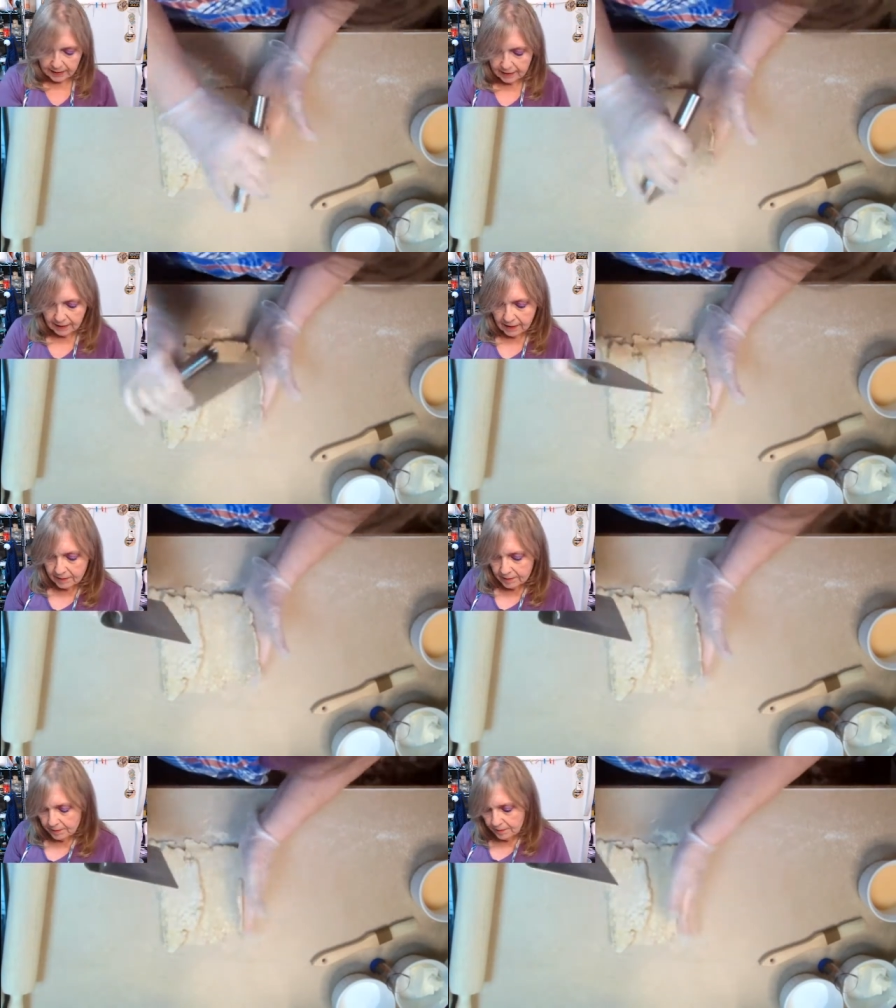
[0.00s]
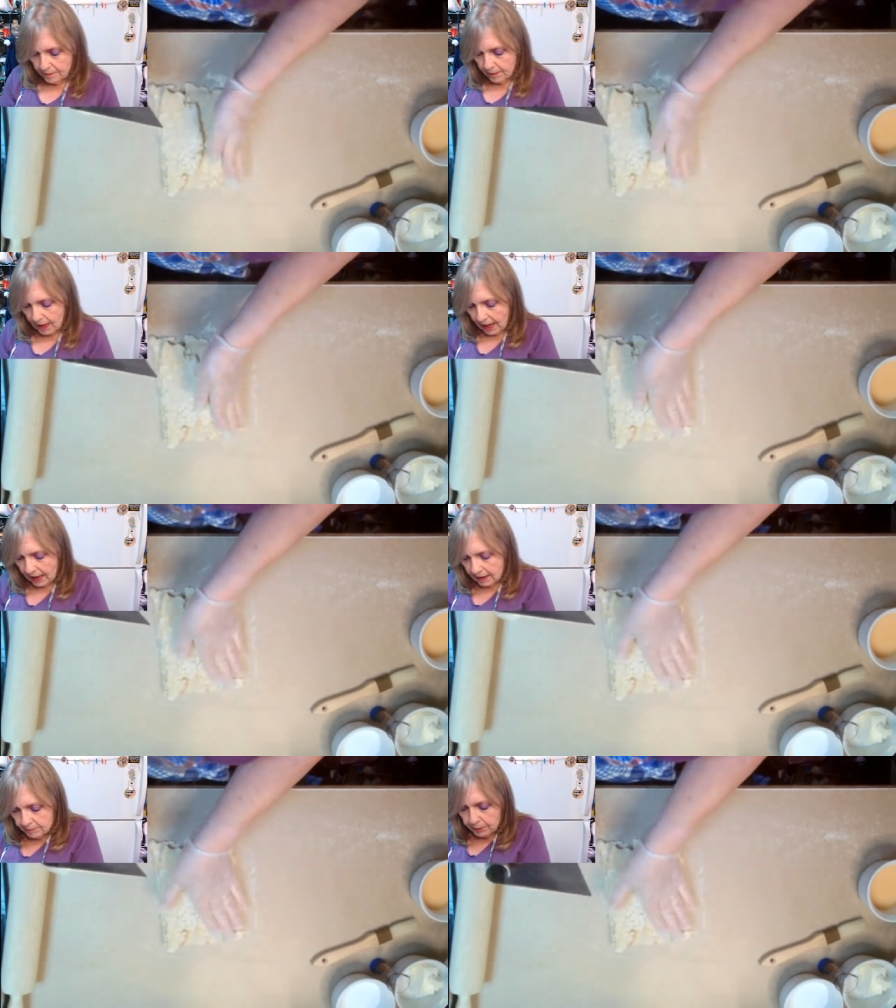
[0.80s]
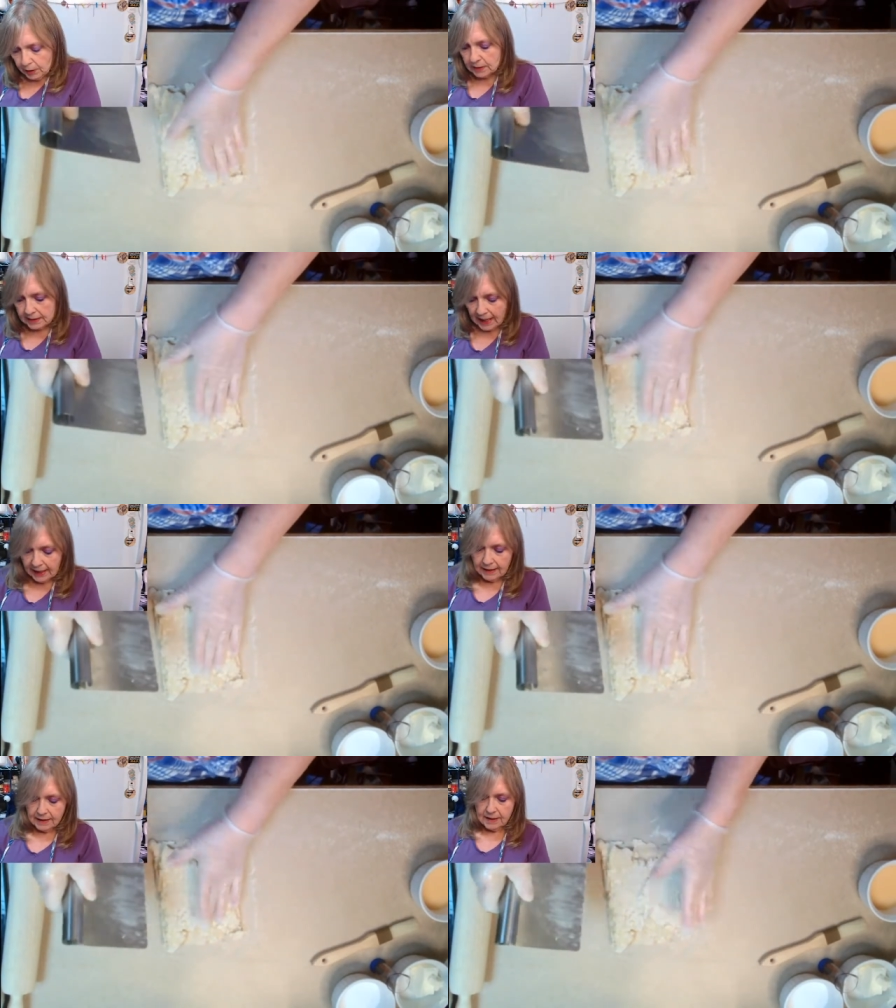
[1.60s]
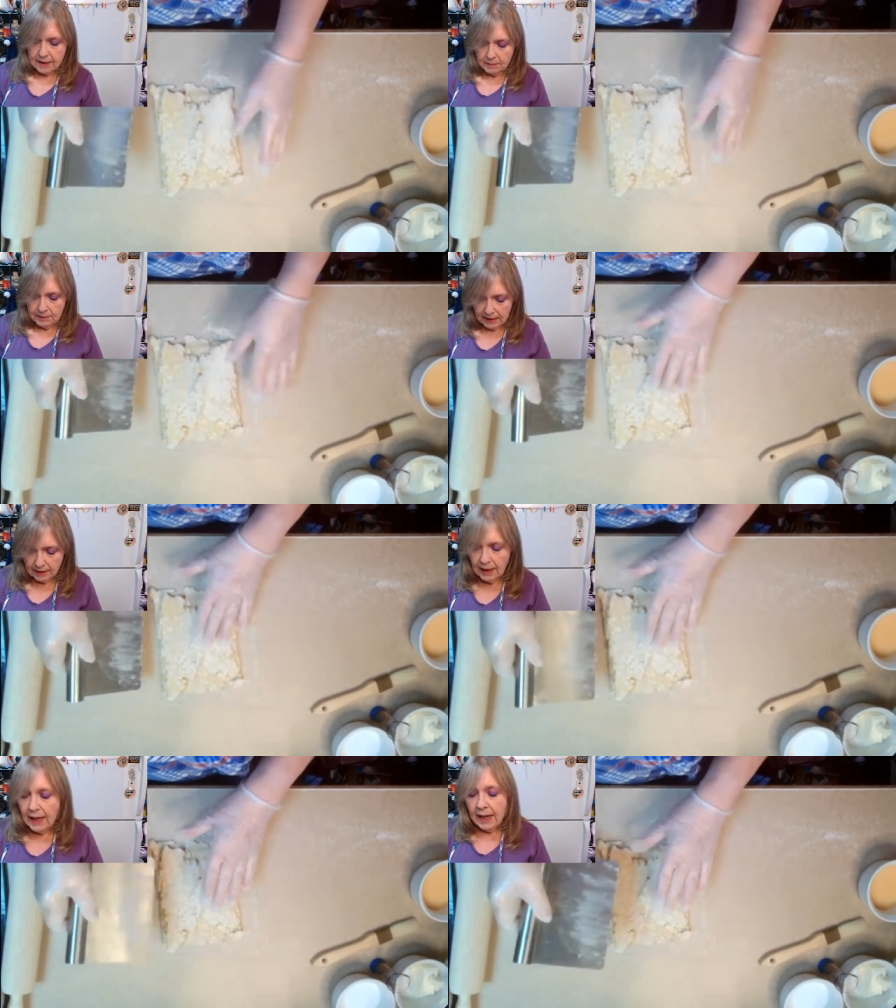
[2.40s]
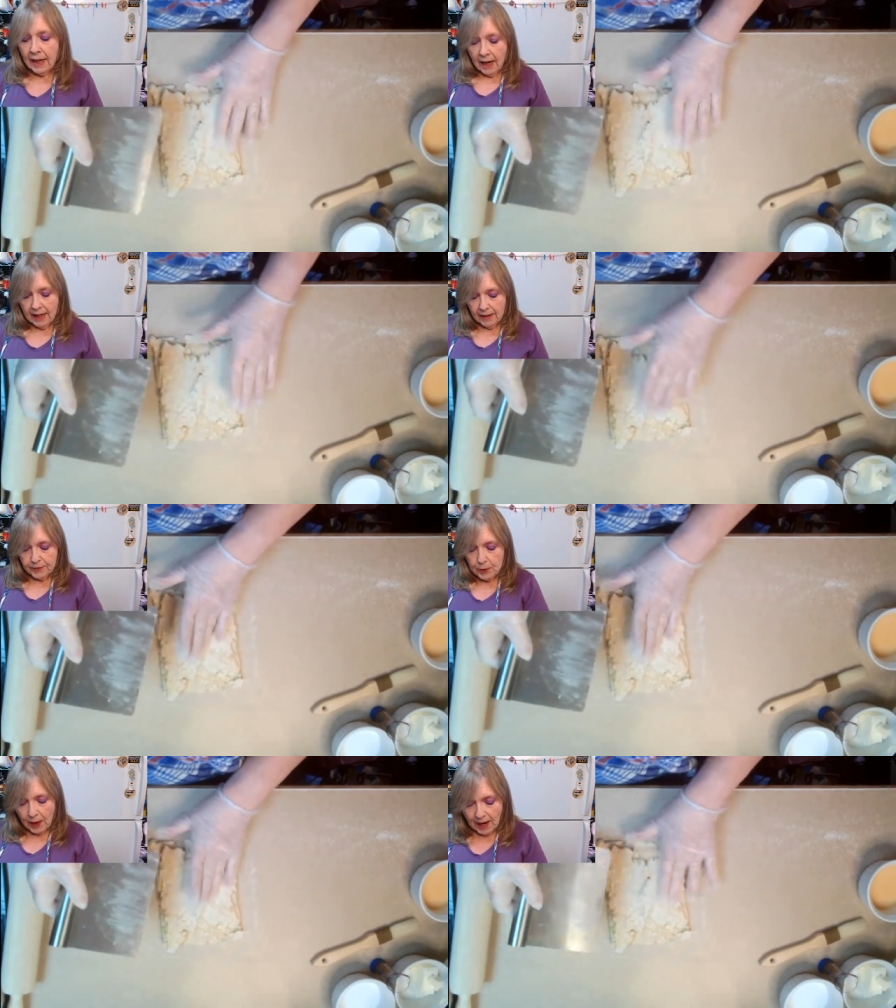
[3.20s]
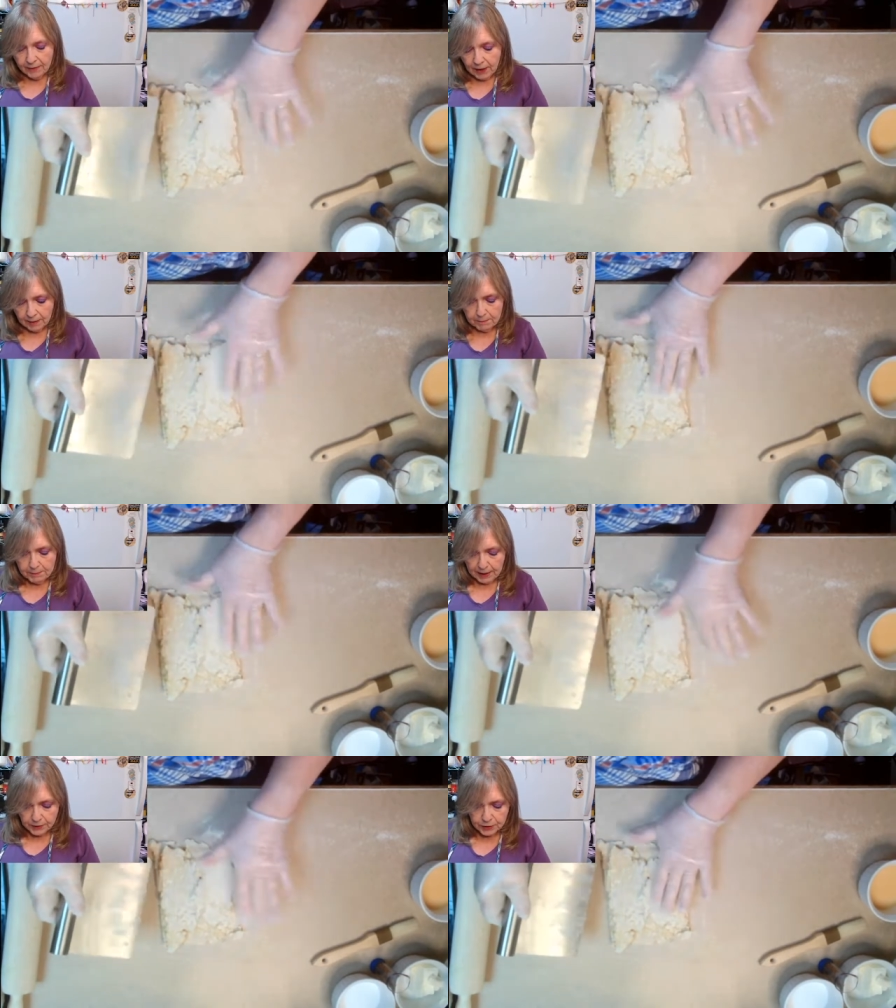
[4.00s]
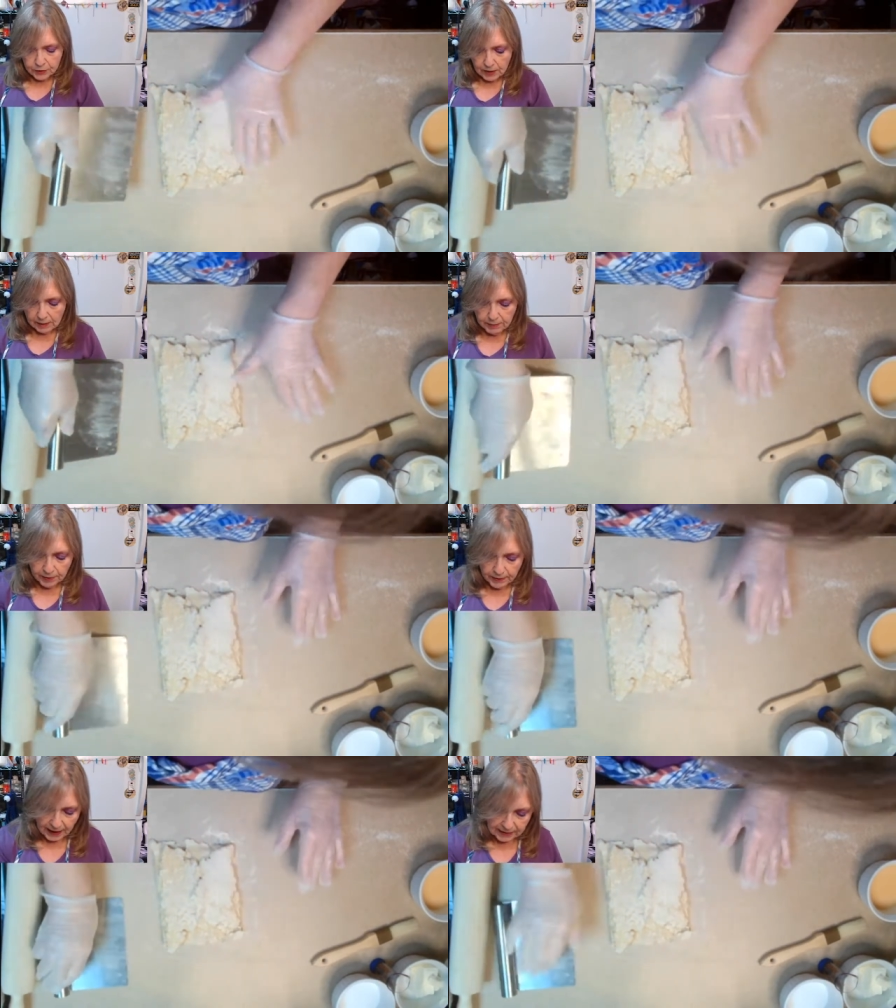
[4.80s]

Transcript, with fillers: end and pull that into the middle. If you have a bench scraper,